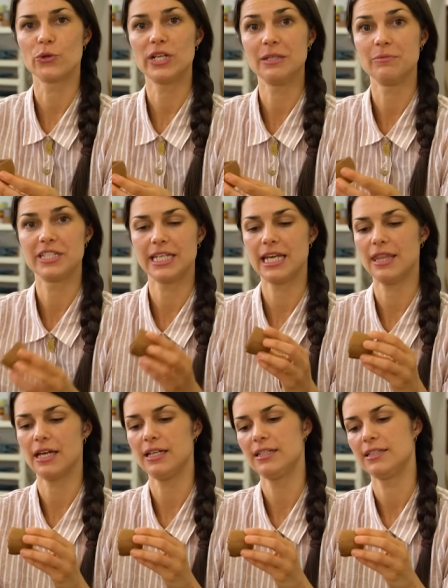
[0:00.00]
to join them
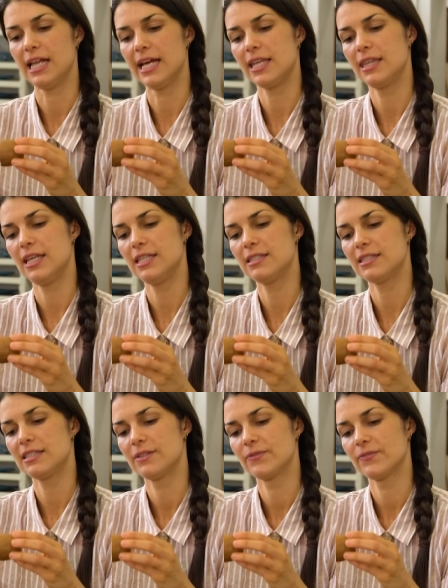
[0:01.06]
together like this.